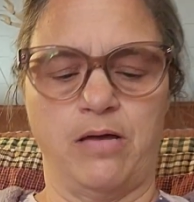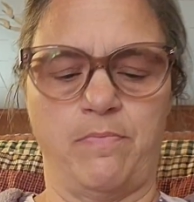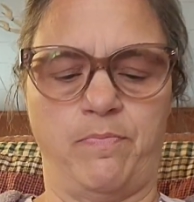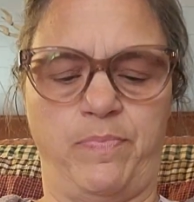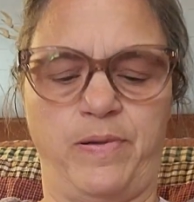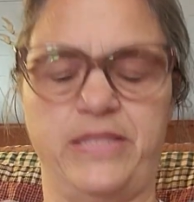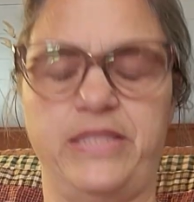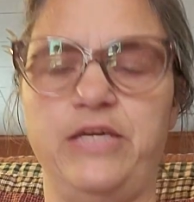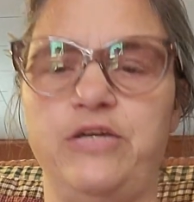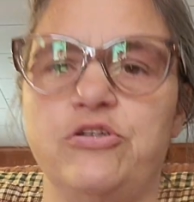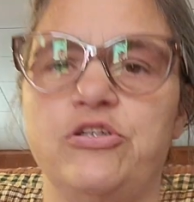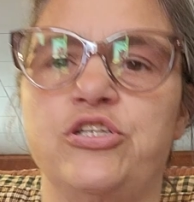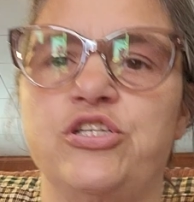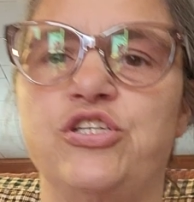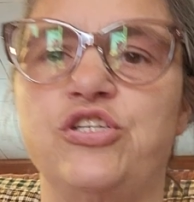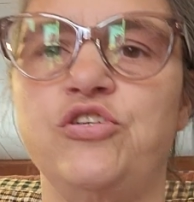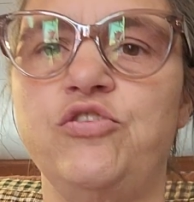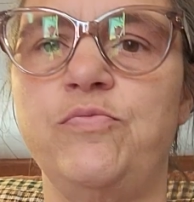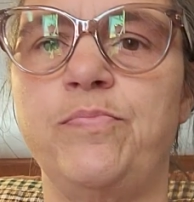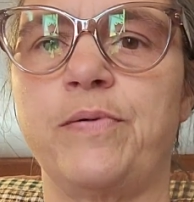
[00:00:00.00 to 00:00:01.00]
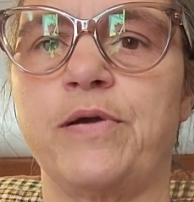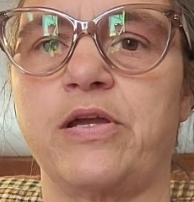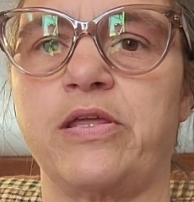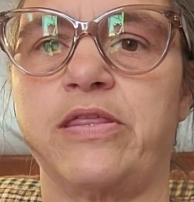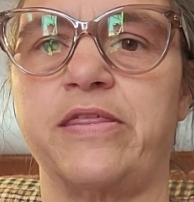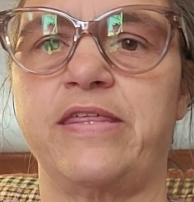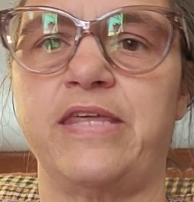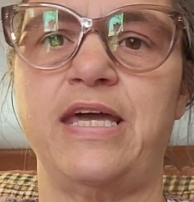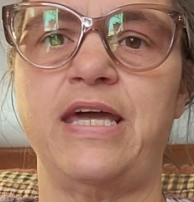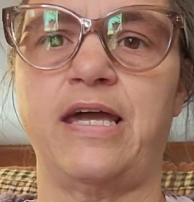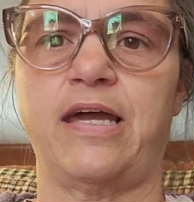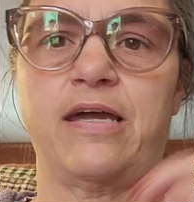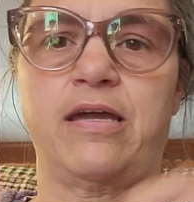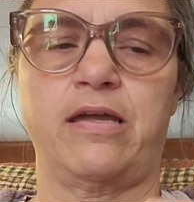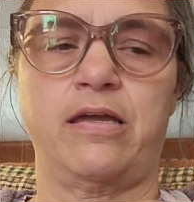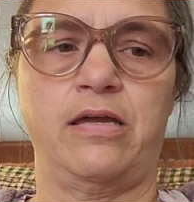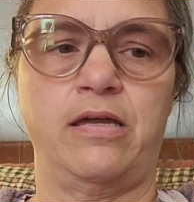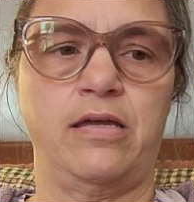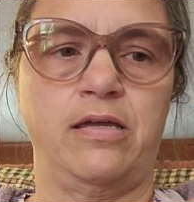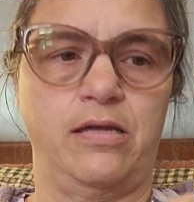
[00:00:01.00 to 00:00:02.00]
But they're super thick.
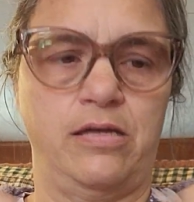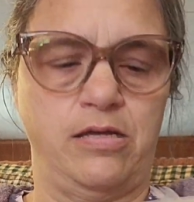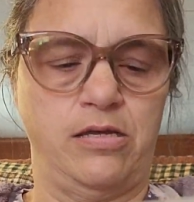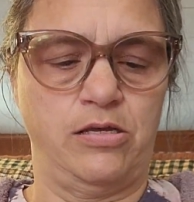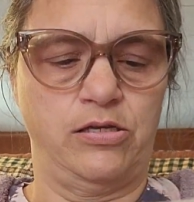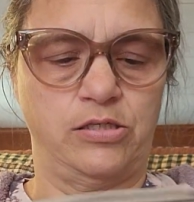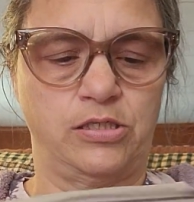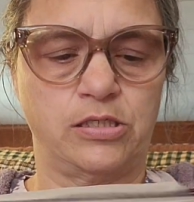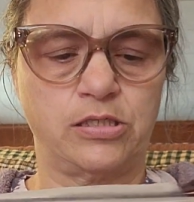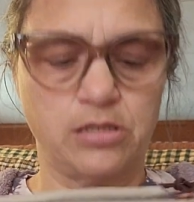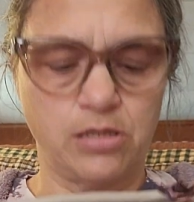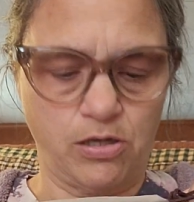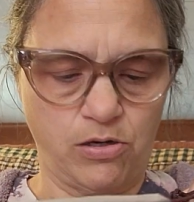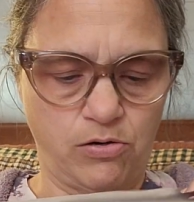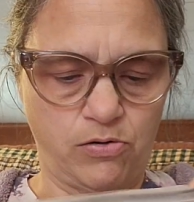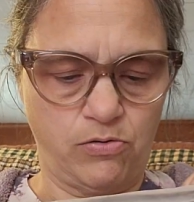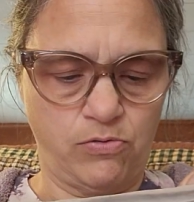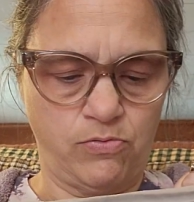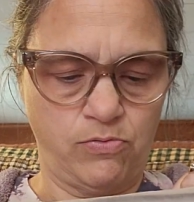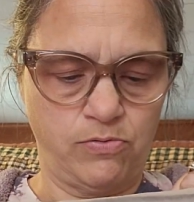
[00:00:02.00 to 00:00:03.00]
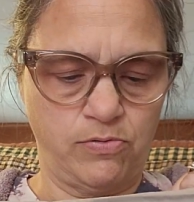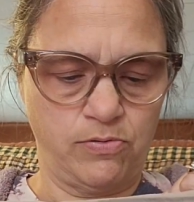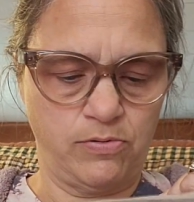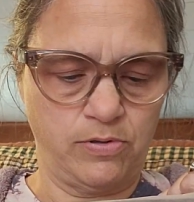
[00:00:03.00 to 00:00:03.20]
So